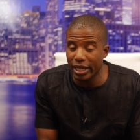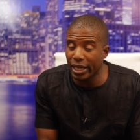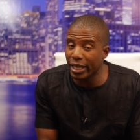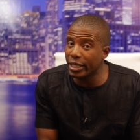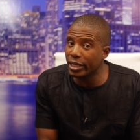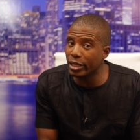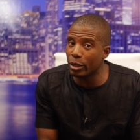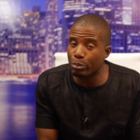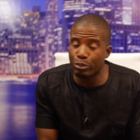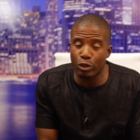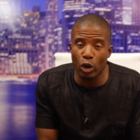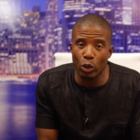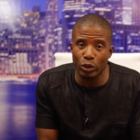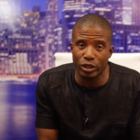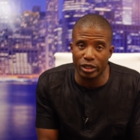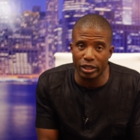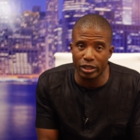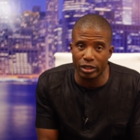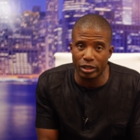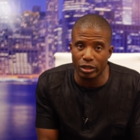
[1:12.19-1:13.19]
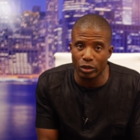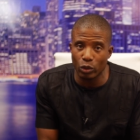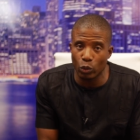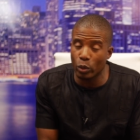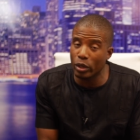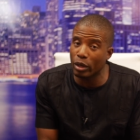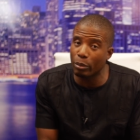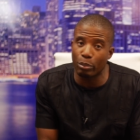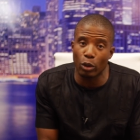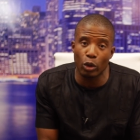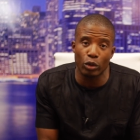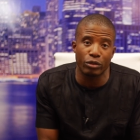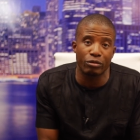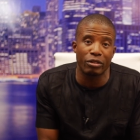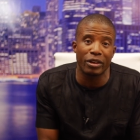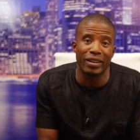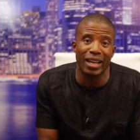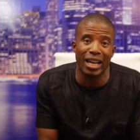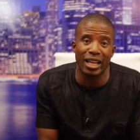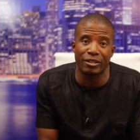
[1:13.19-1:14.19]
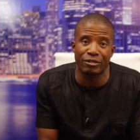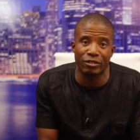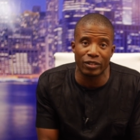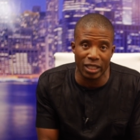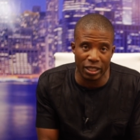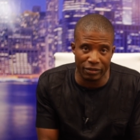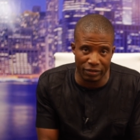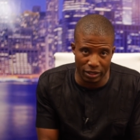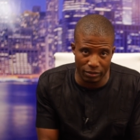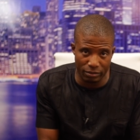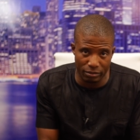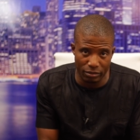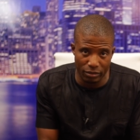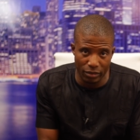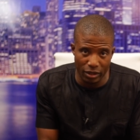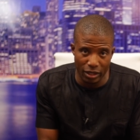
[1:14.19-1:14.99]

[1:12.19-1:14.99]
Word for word: In the process, we are both very unforgiving.